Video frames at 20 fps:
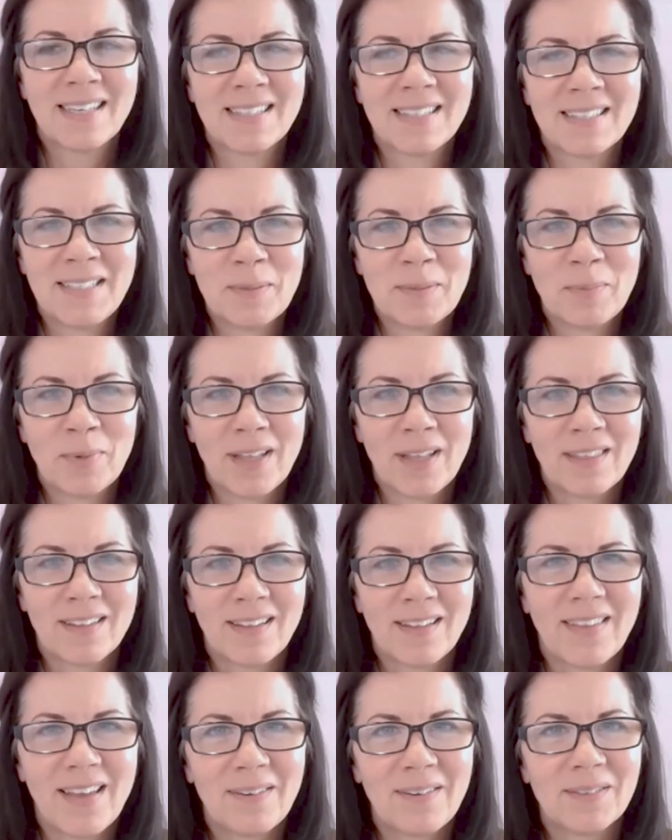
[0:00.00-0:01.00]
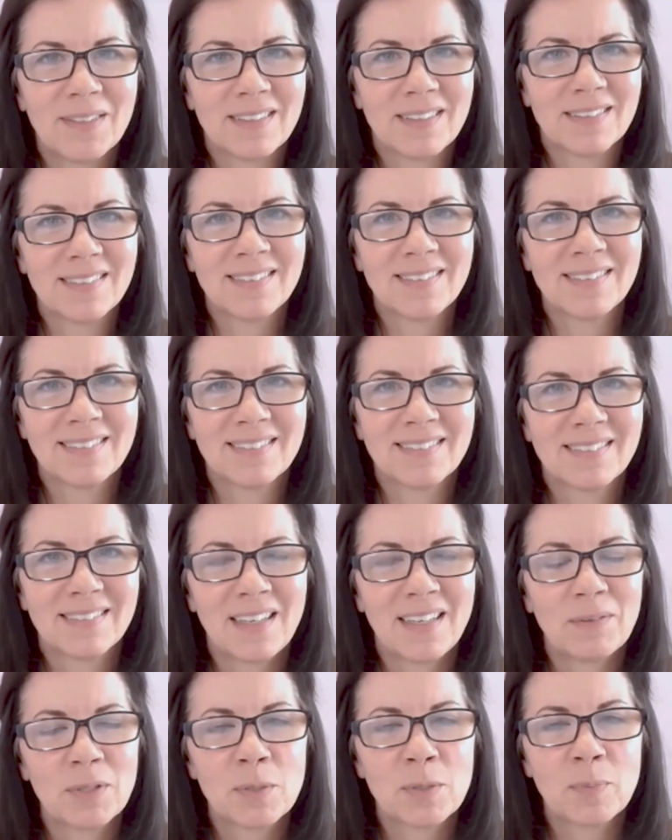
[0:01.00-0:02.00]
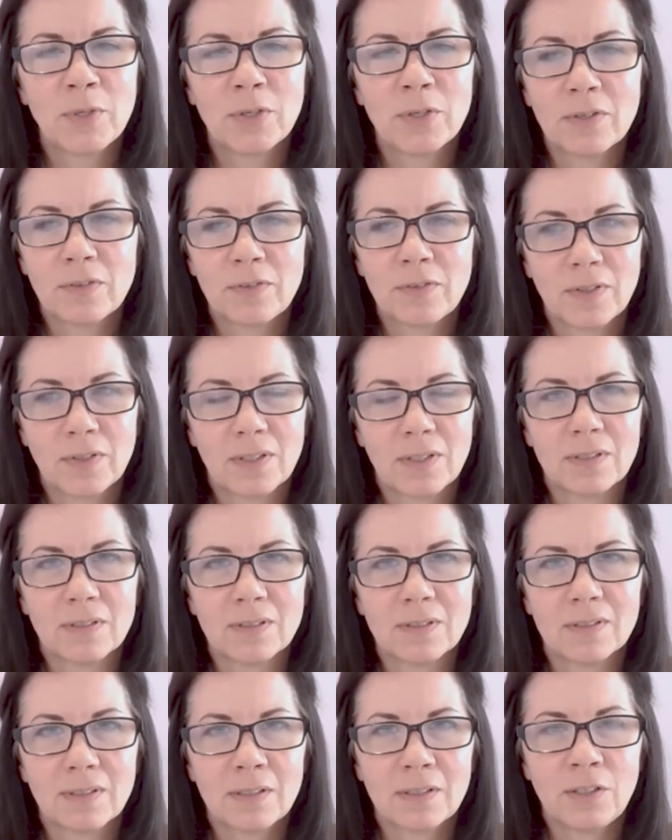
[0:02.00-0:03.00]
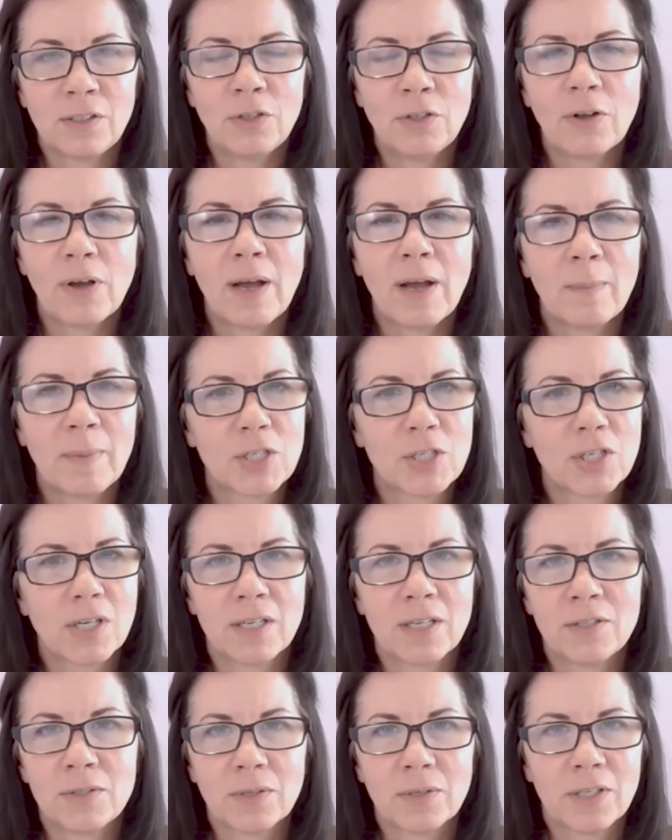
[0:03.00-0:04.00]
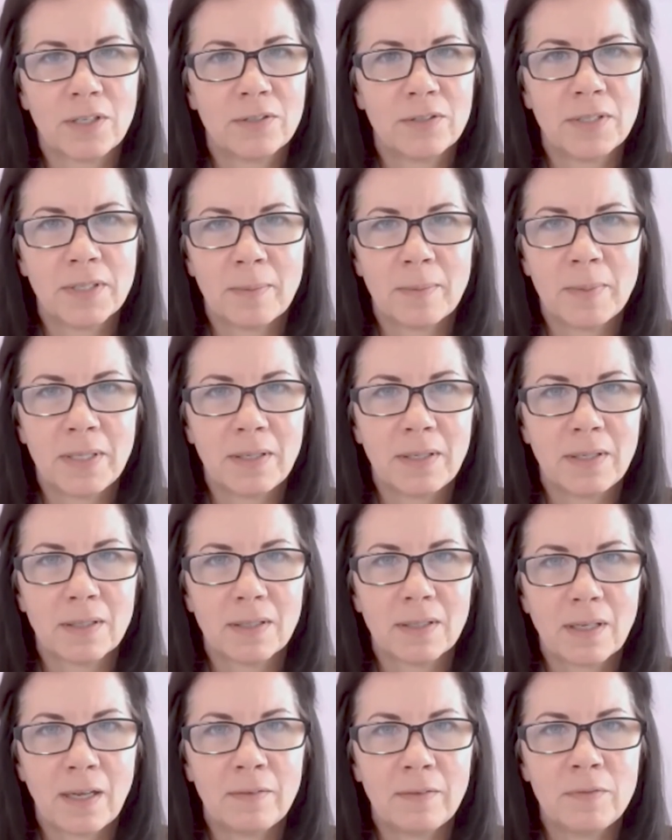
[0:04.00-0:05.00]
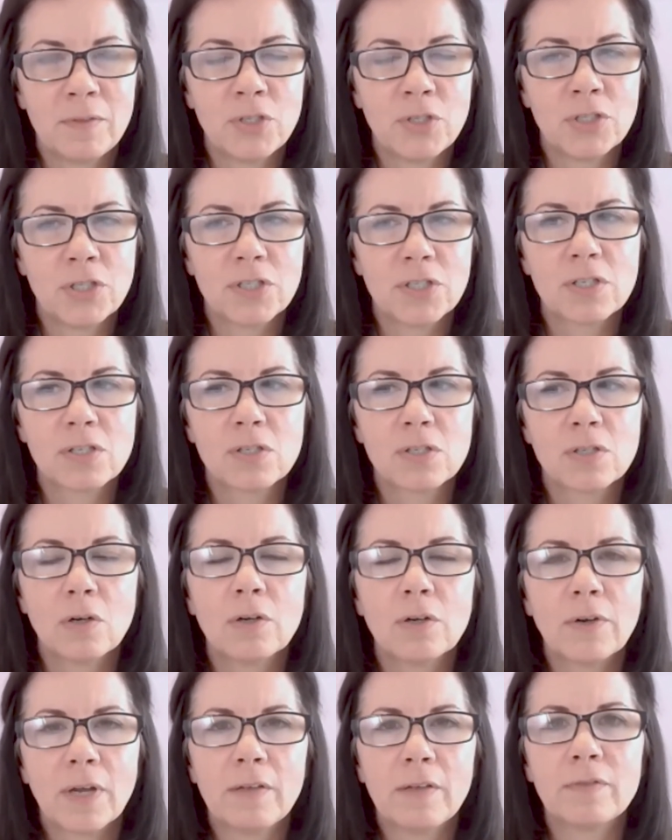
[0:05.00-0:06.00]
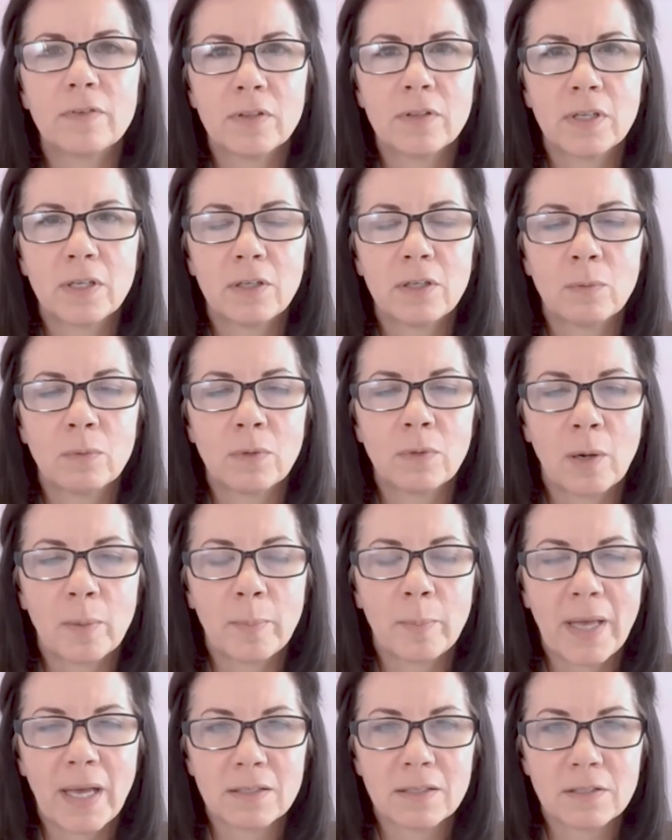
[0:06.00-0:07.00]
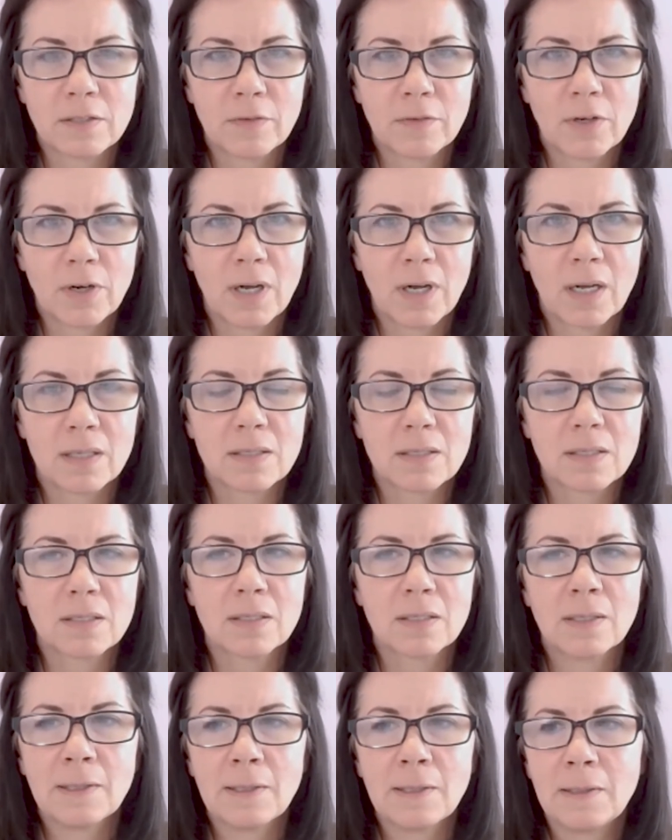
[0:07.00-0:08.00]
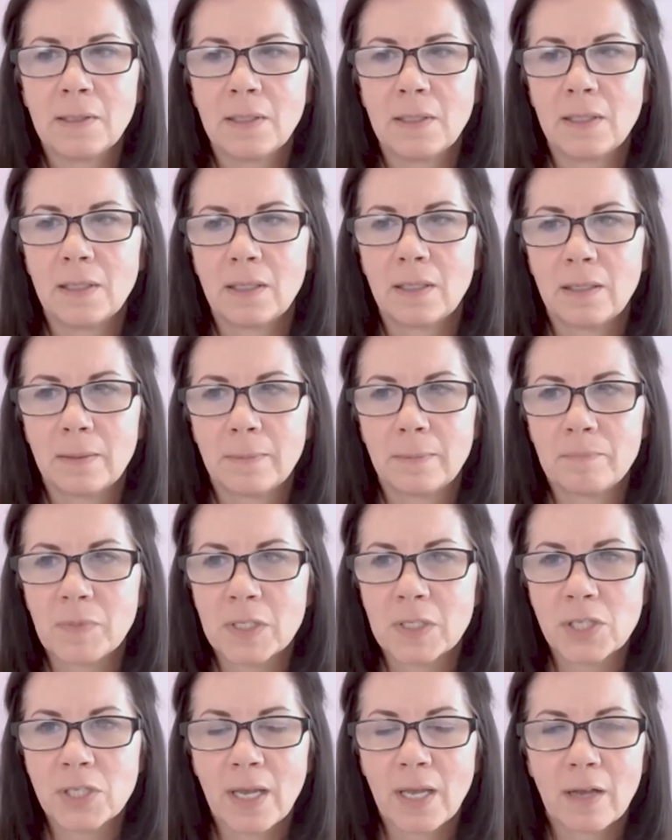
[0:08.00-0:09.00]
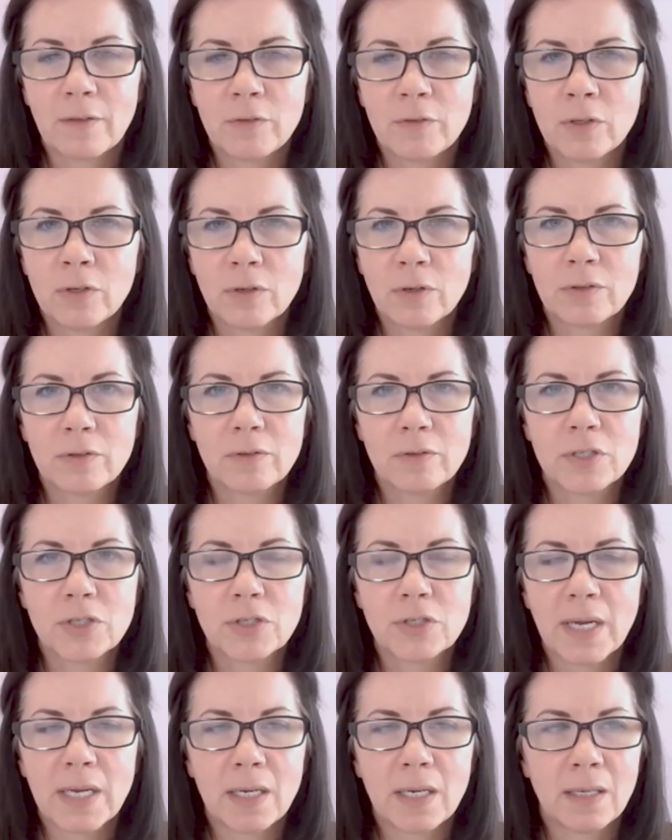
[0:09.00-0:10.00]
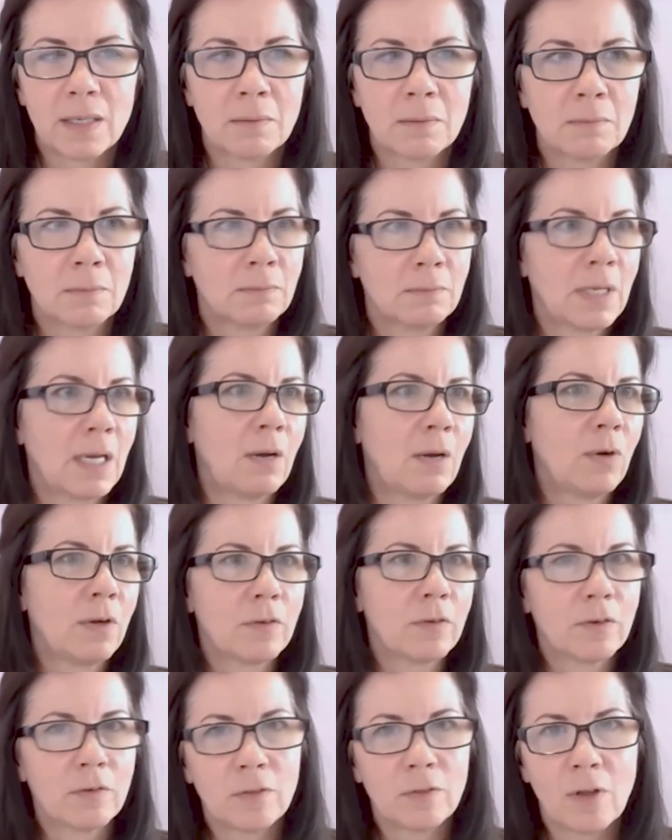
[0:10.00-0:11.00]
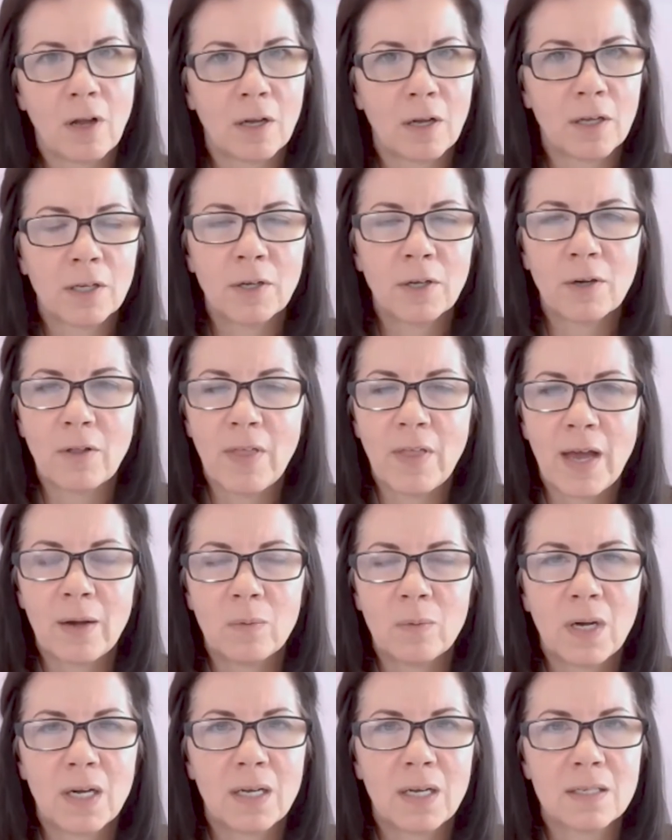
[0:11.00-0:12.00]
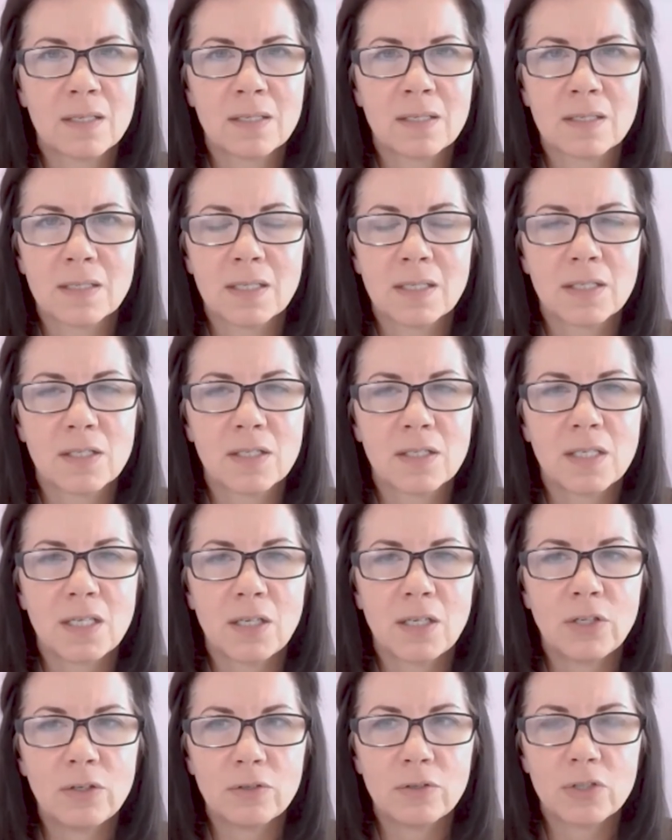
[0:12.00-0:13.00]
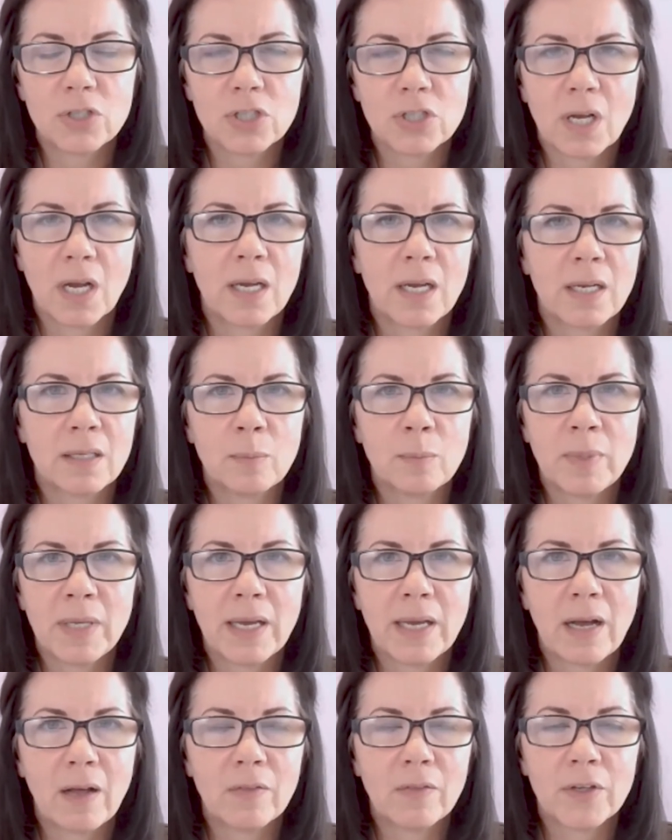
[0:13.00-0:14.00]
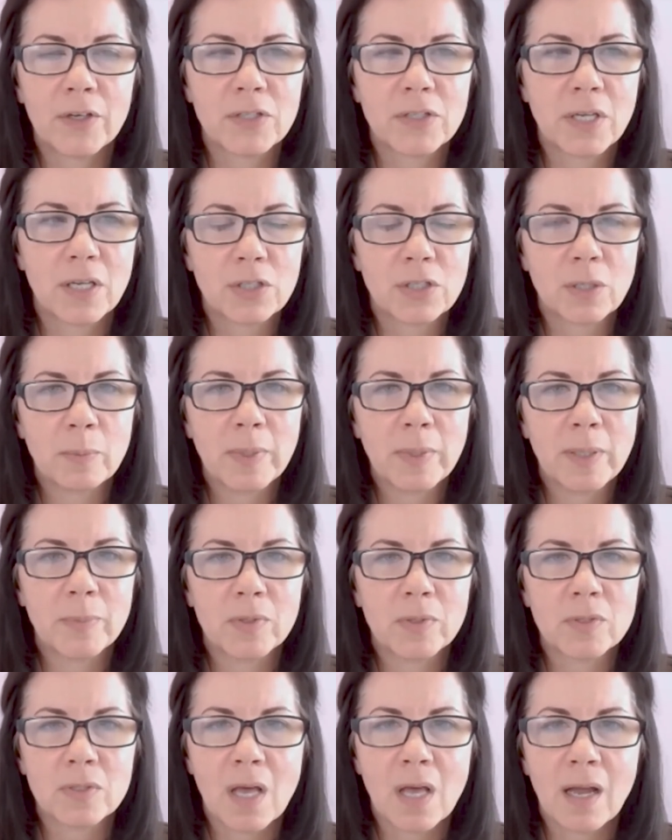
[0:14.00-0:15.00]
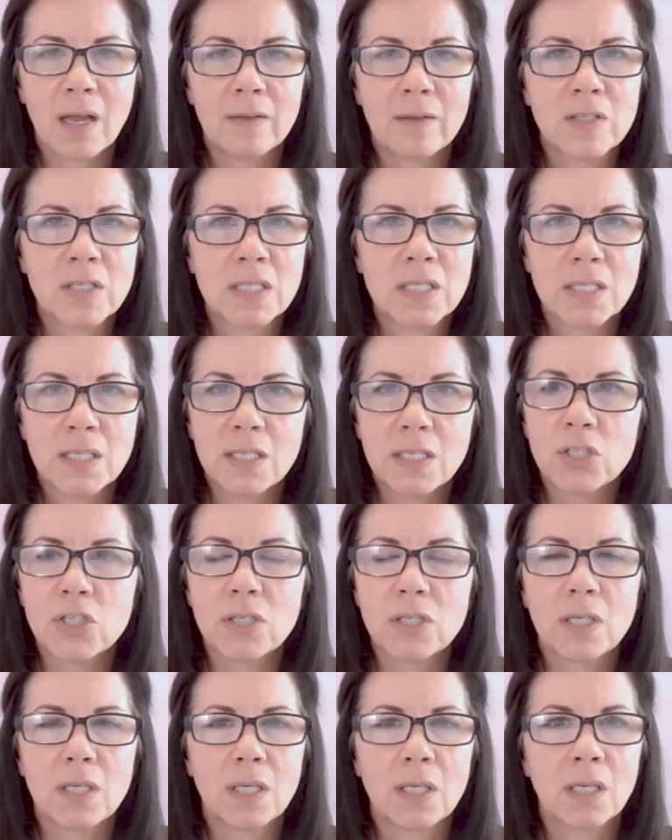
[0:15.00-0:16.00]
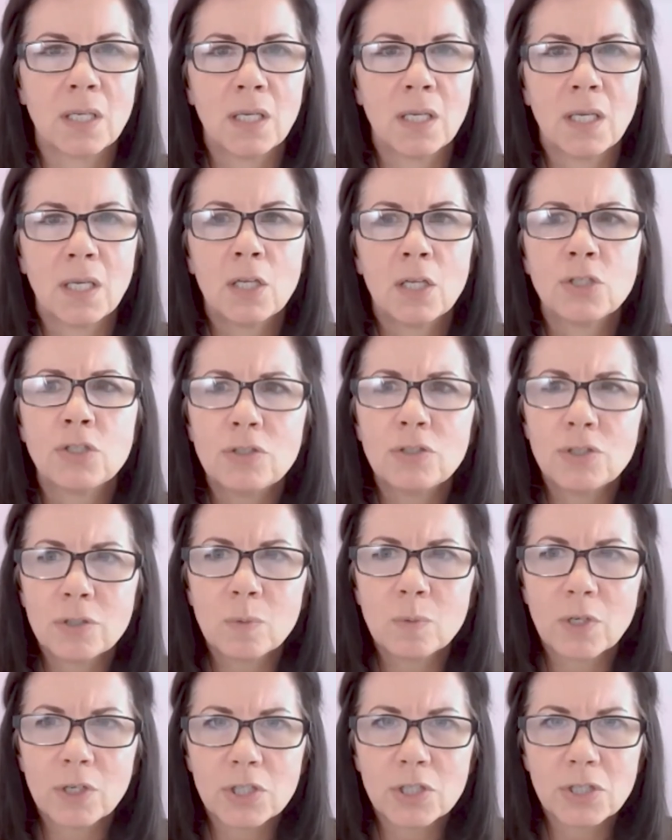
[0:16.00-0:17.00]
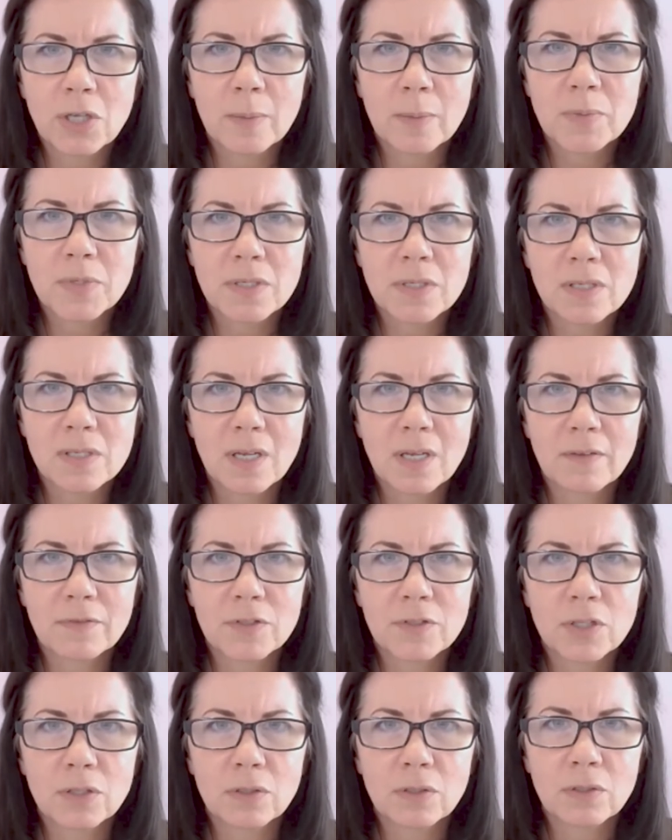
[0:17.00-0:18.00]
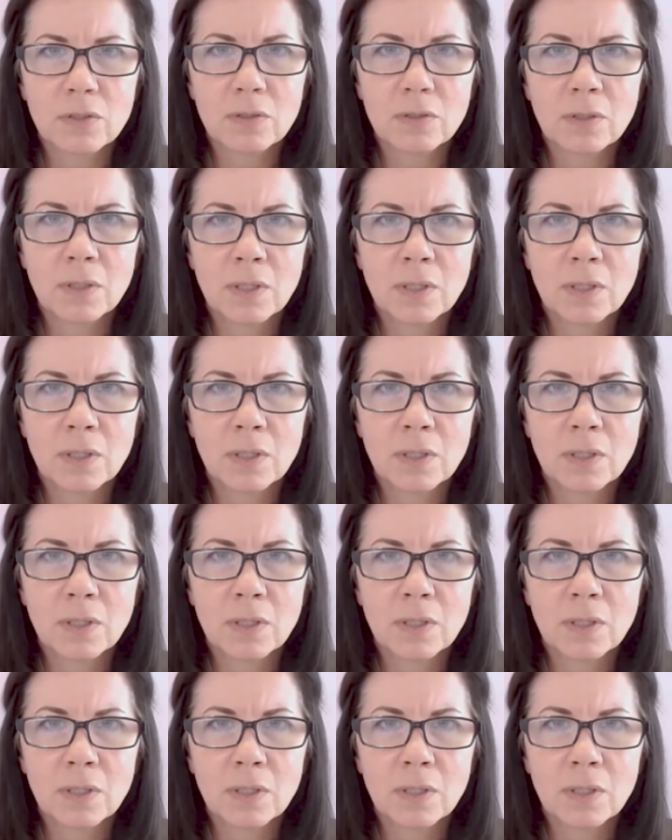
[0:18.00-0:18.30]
a deep breath on that one. That was beautiful. You know how much I adore you, Debbie. I'm just so grateful that our paths have crossed, and to have you go through the training, however long ago that was, and to see you shine and be out there touching people's lives and teaching. Do you do workshops and stuff too?